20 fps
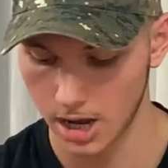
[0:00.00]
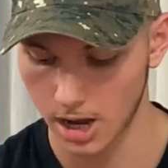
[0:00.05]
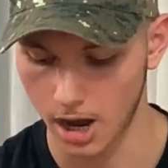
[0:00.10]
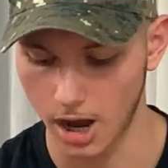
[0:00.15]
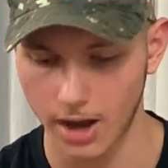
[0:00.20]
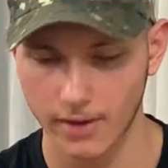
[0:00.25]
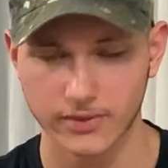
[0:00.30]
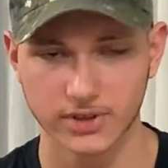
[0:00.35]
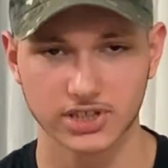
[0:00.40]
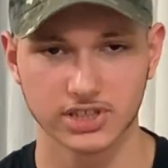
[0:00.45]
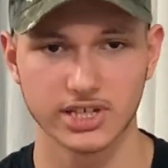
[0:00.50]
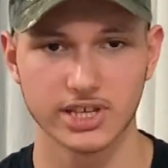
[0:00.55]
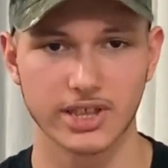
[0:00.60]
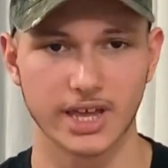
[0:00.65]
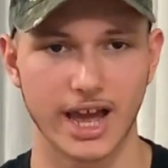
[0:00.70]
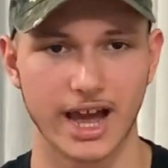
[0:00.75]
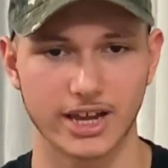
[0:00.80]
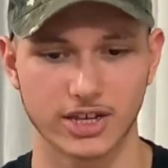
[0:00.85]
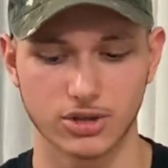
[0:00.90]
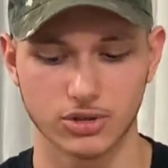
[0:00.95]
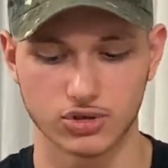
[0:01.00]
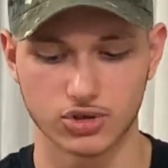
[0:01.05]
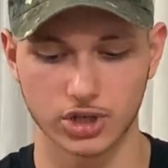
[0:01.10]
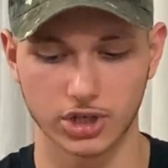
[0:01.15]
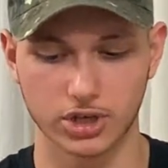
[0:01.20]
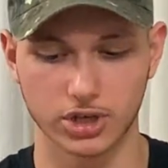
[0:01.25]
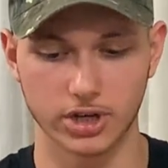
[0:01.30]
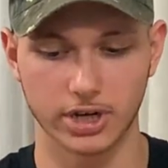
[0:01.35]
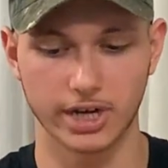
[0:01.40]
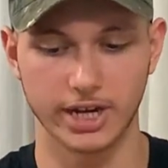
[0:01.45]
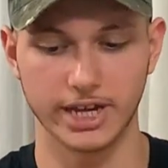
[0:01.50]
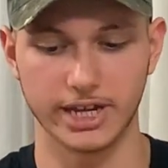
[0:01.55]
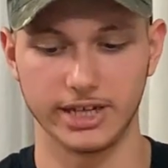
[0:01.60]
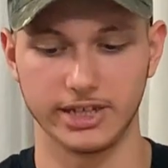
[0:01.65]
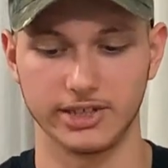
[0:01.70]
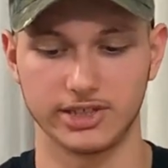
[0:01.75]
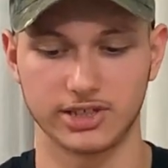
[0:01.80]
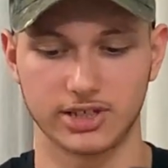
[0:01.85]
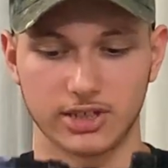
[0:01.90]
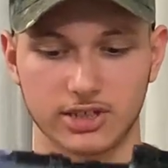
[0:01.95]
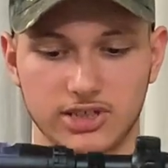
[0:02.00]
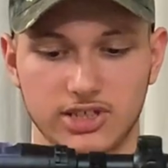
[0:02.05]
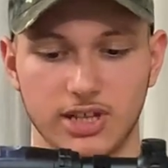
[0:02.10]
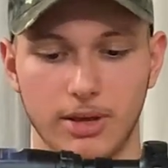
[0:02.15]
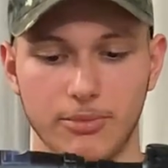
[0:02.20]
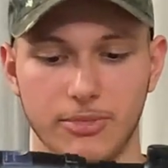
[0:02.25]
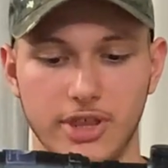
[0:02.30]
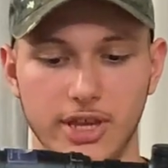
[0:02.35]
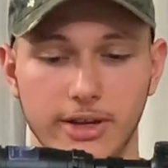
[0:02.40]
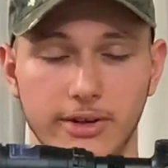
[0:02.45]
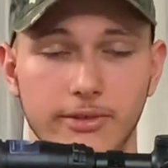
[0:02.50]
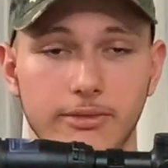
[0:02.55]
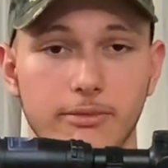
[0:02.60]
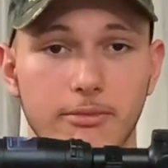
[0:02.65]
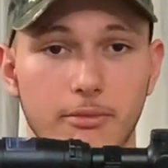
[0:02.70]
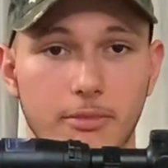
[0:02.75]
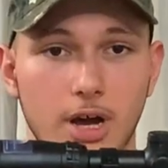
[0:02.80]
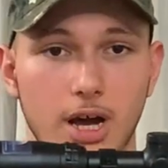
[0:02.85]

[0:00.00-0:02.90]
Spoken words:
obviously the AccuTrigger is something